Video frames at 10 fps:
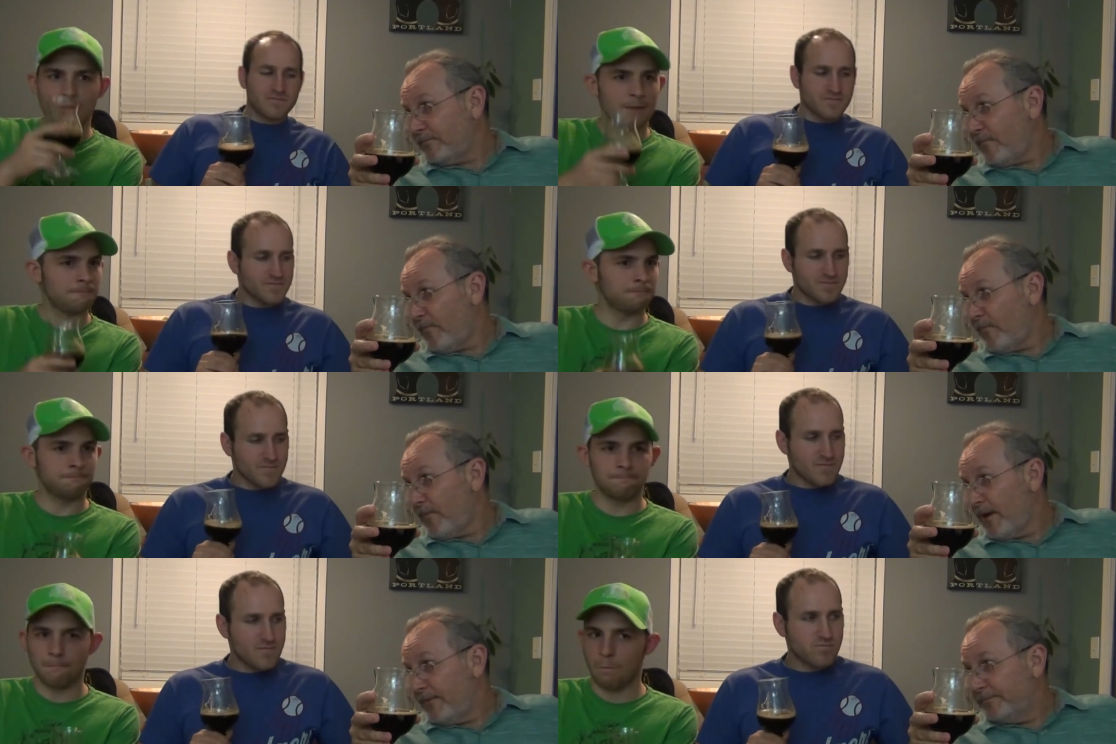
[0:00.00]
Speaker 1: Mm
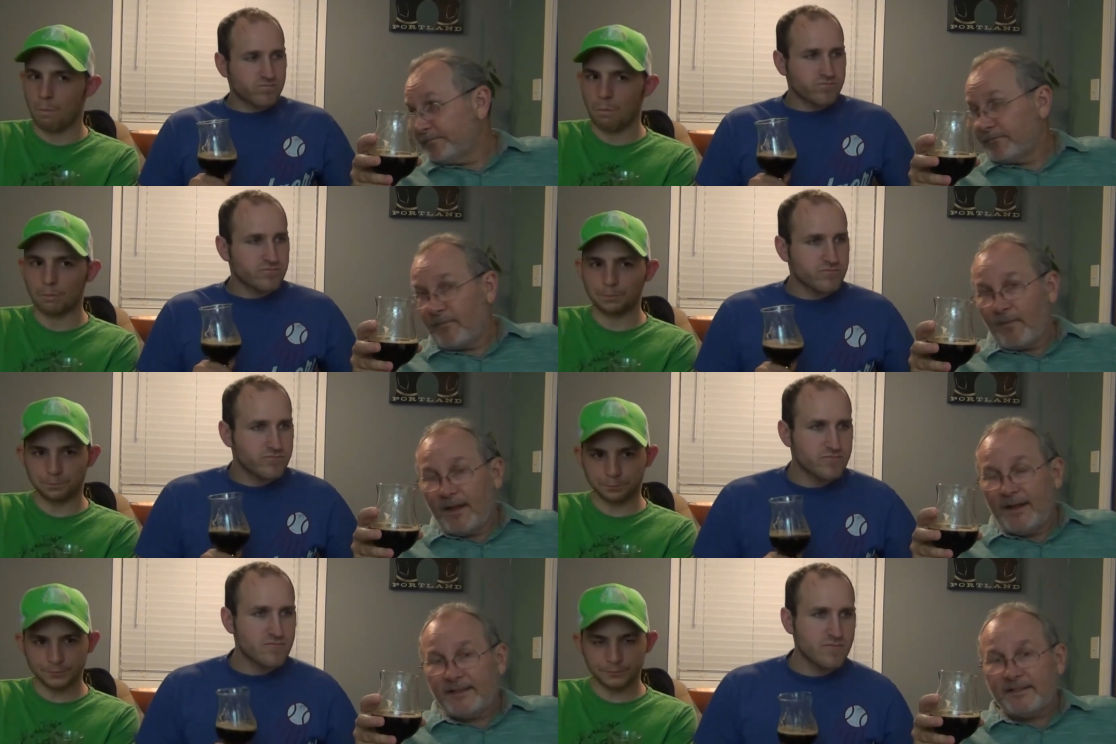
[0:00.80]
-mm.
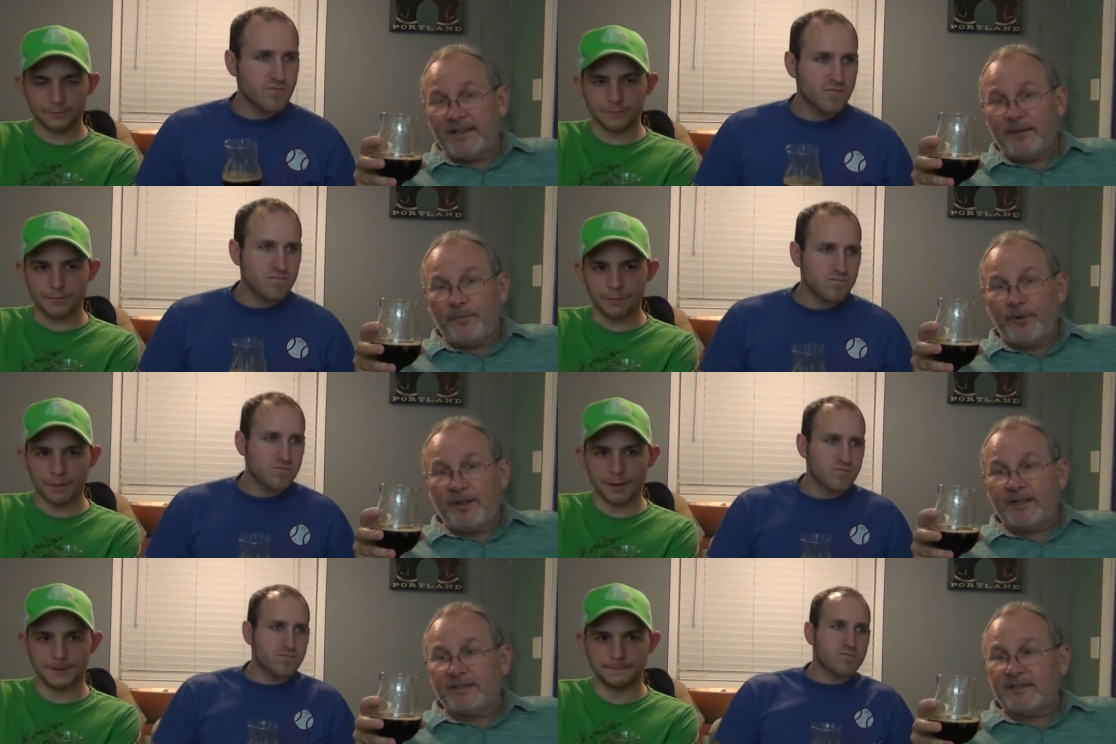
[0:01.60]
It stayed
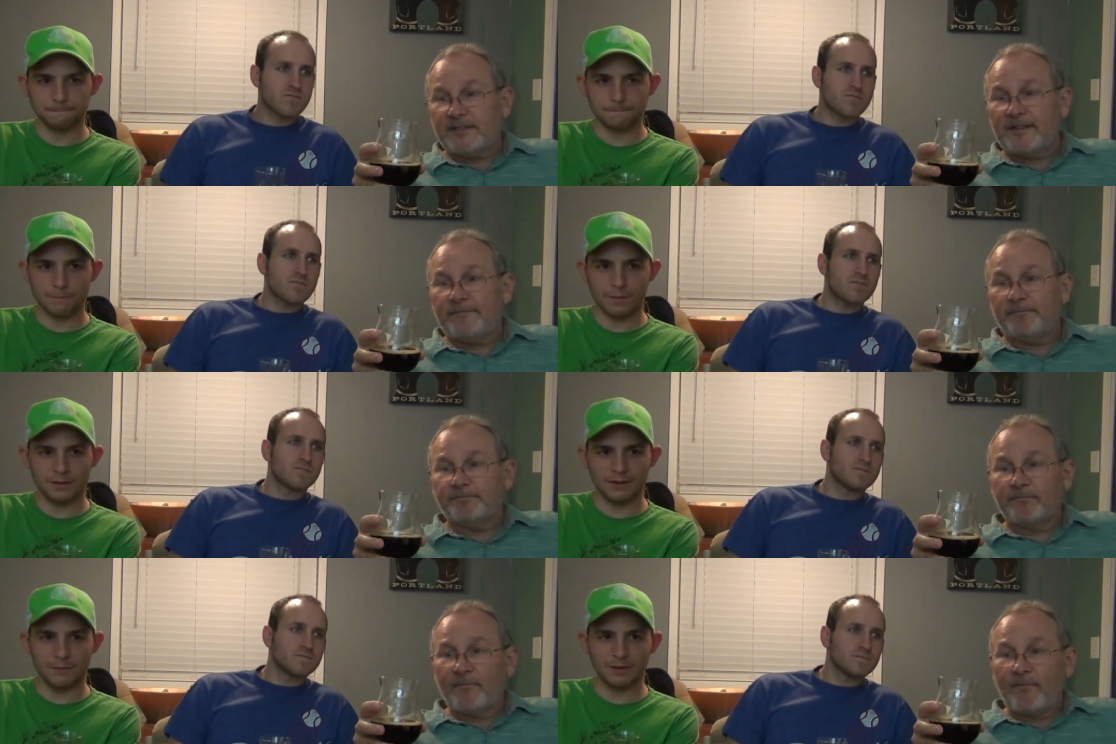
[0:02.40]
pretty consistent.
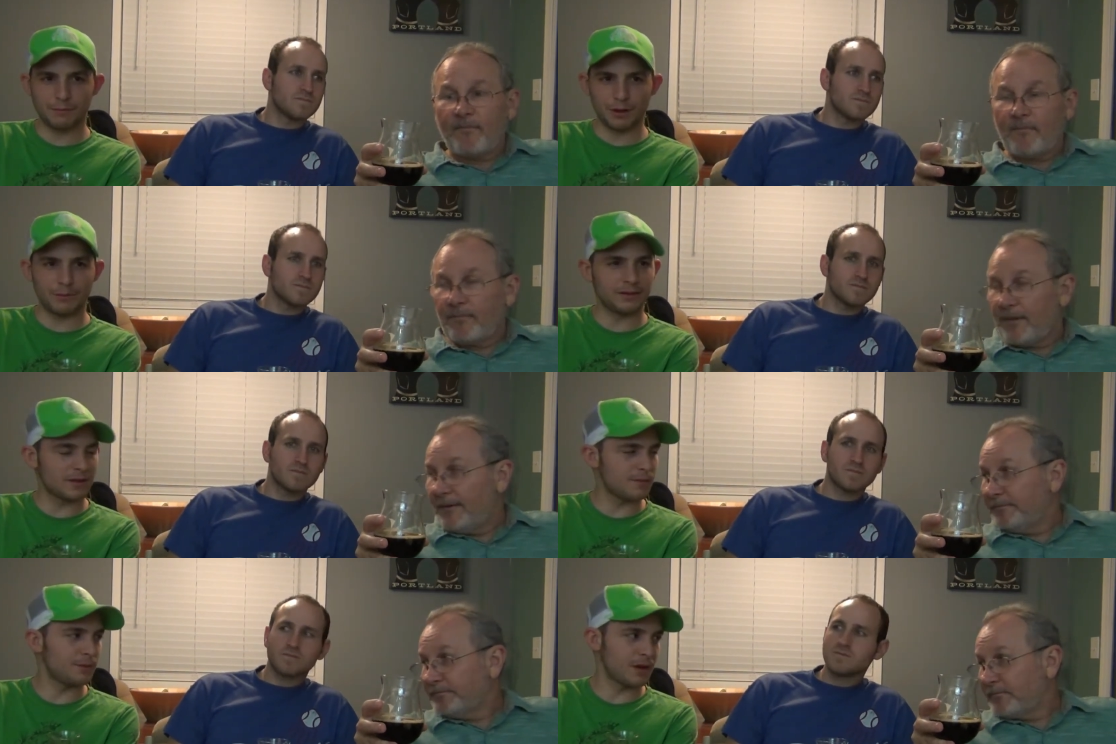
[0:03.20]
Some of the bourbon's
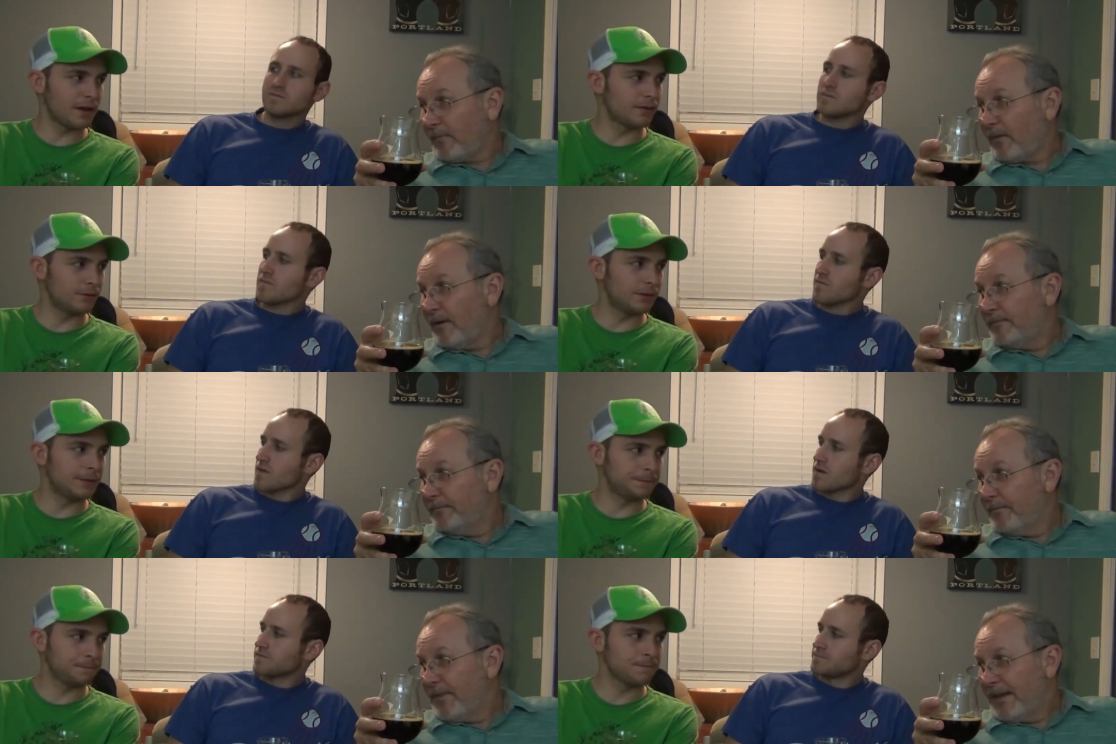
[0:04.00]
coming back through now.